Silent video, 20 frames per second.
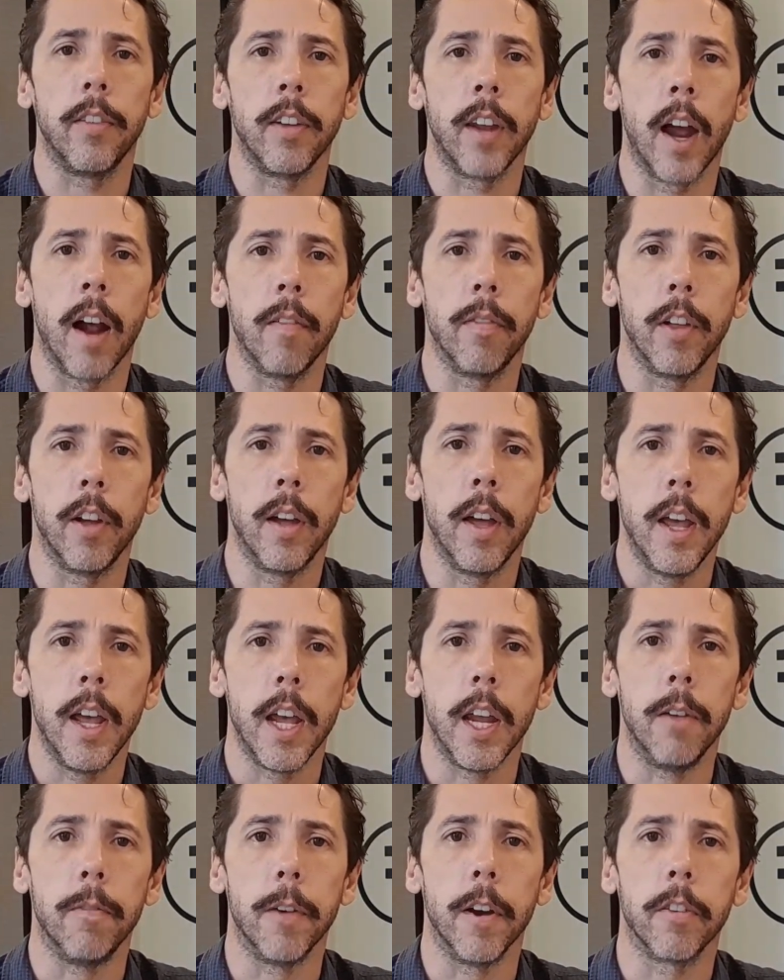You have the
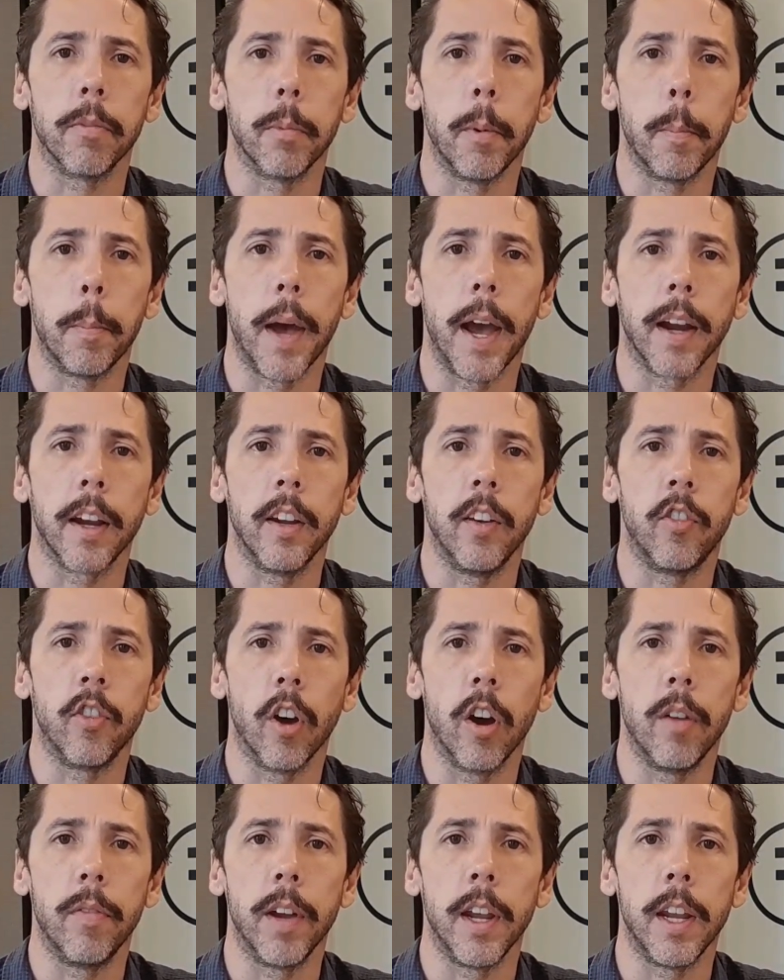investment package
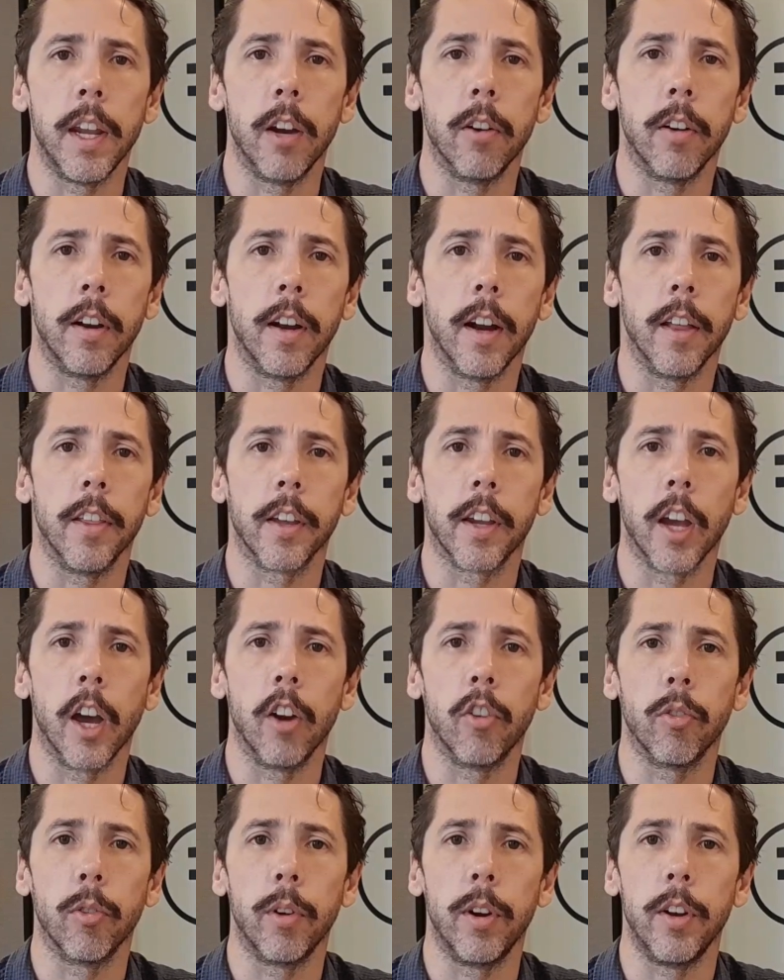over here in another
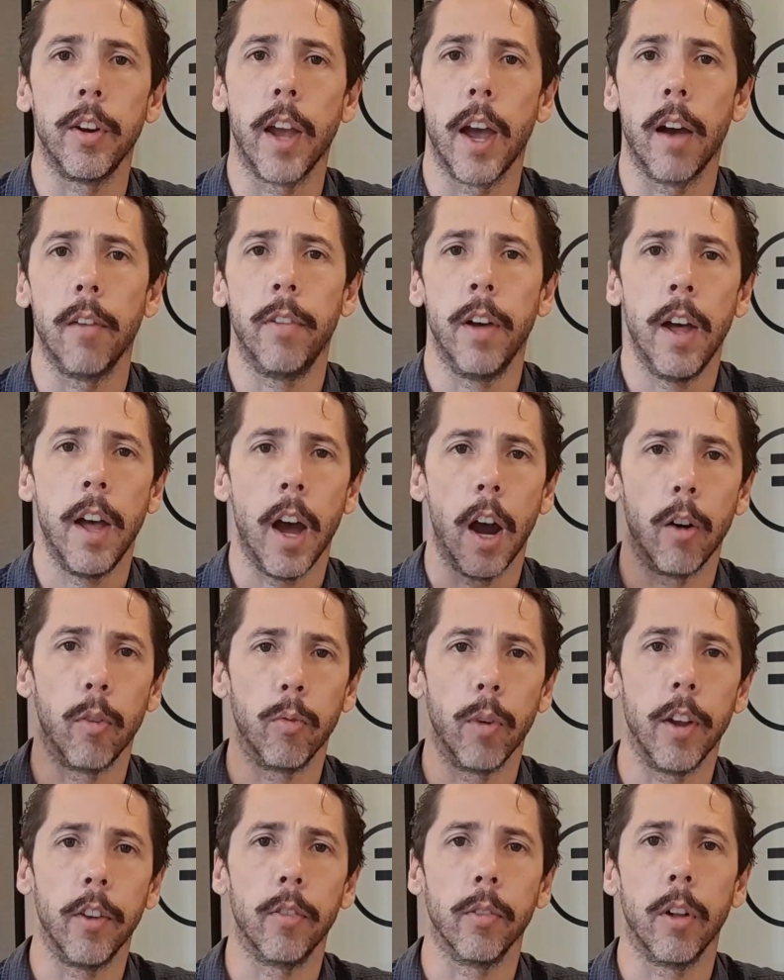country and you have a
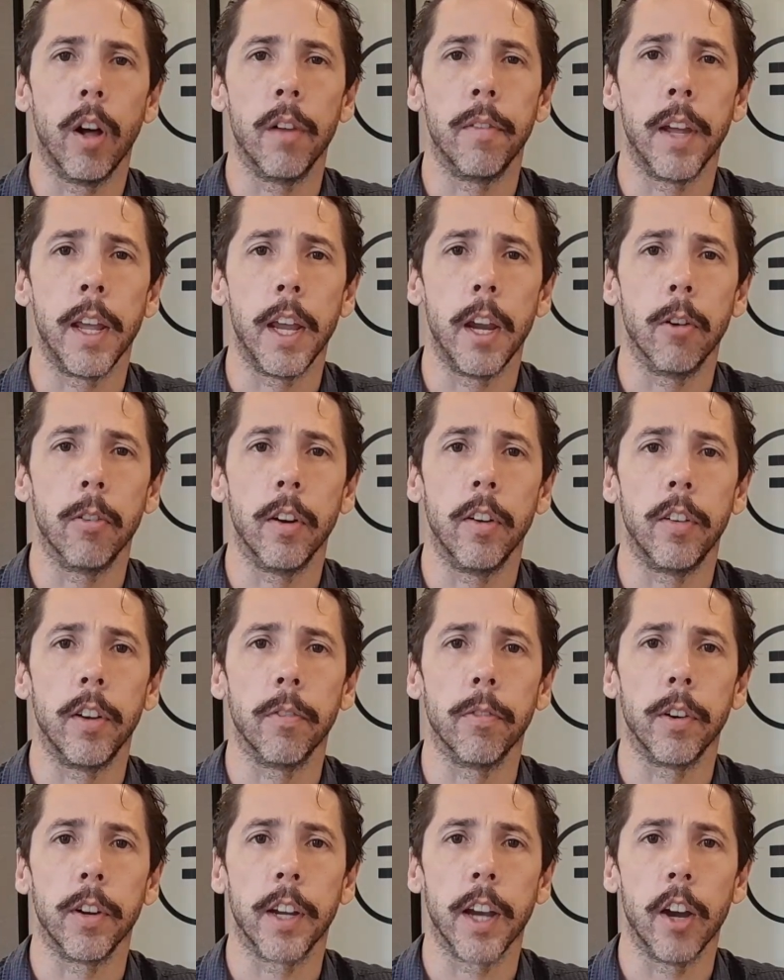rental over here in a
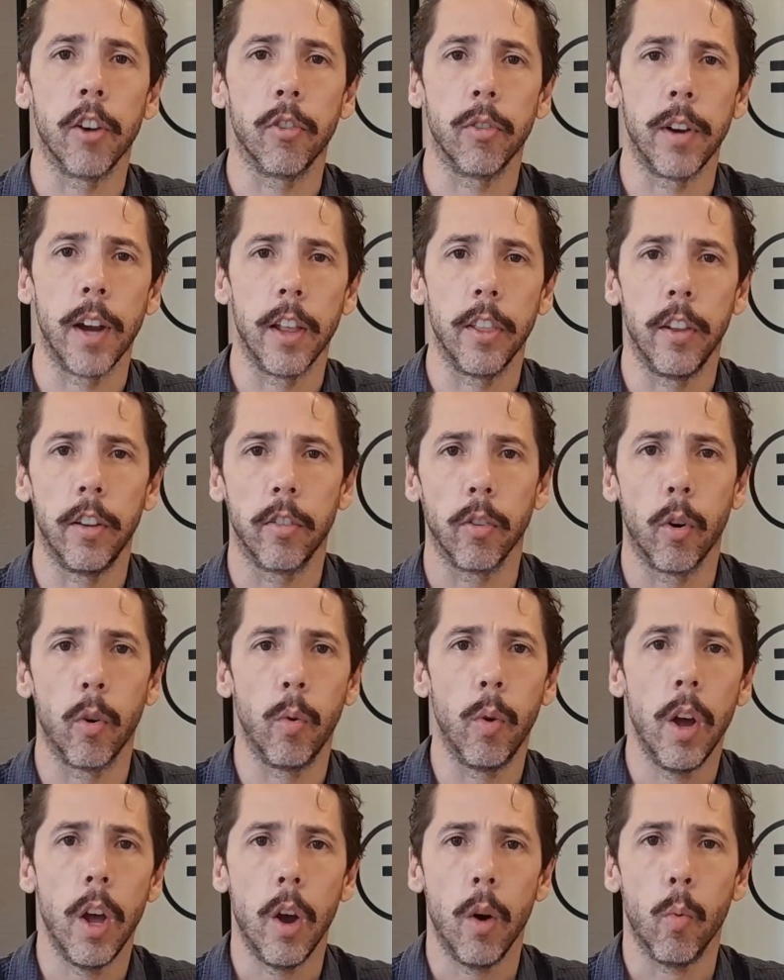different country and it's
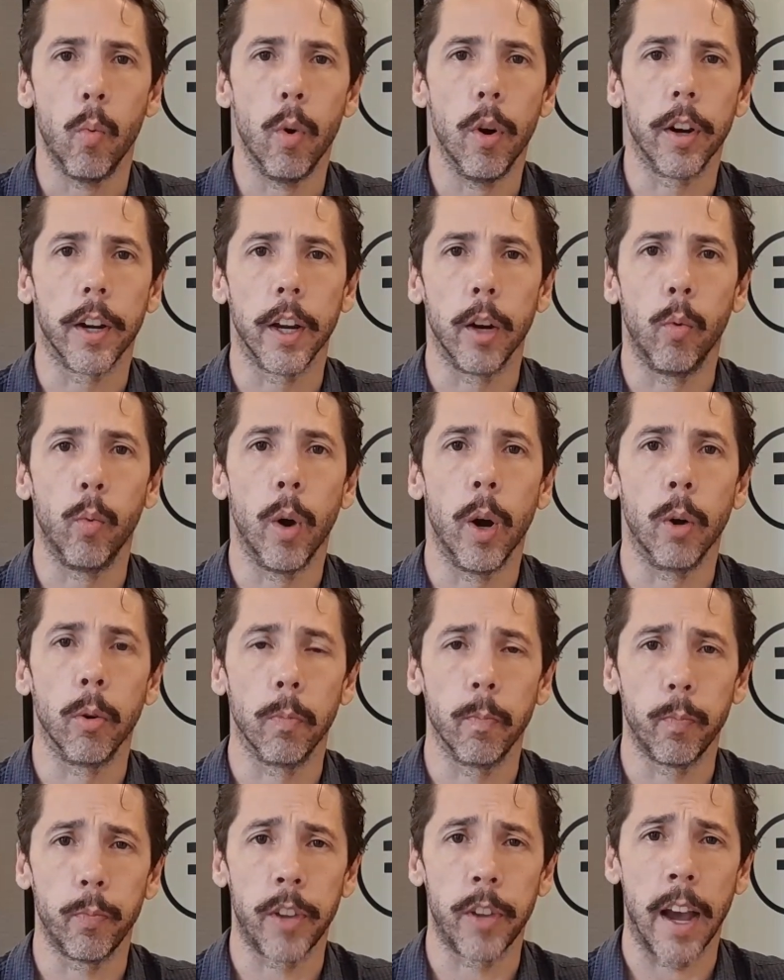all working
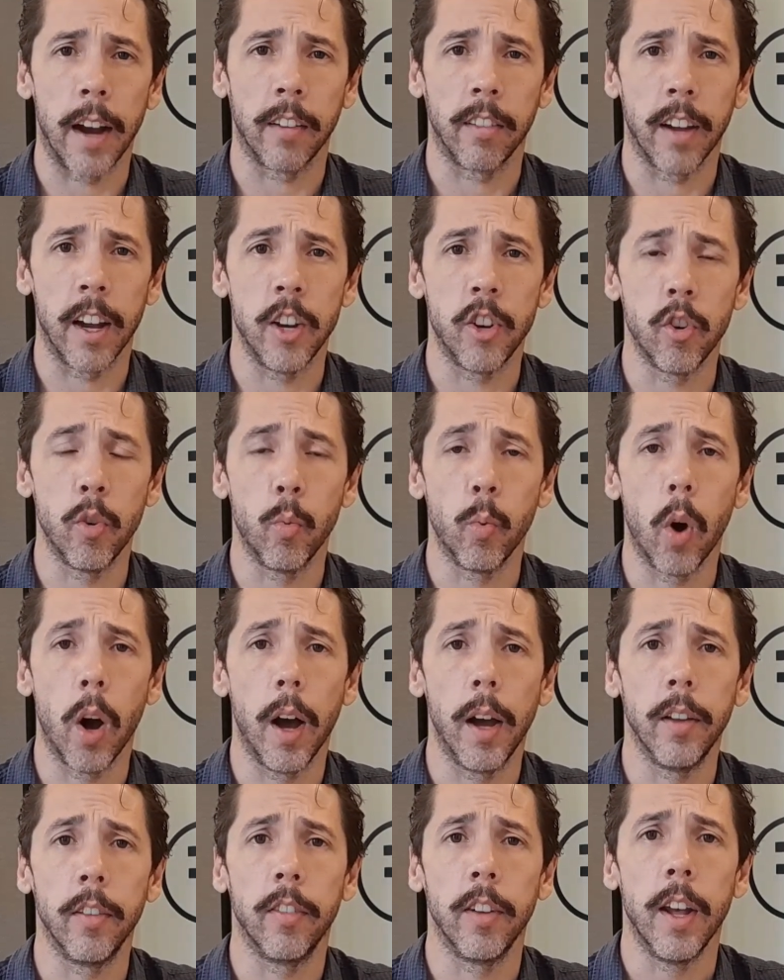well taxation
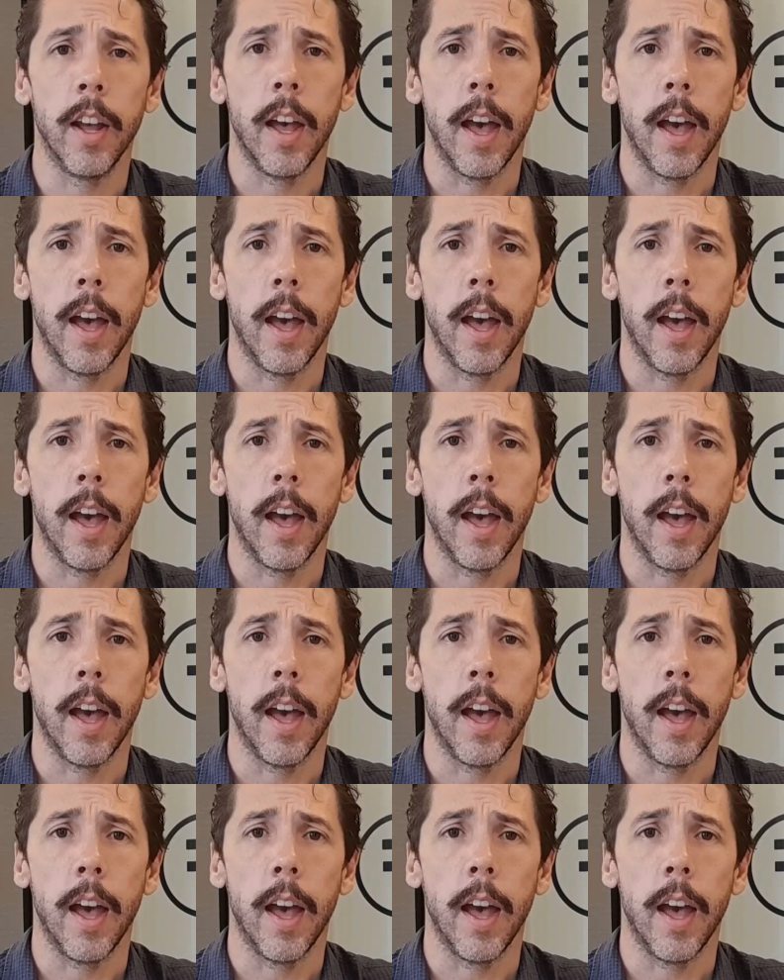wise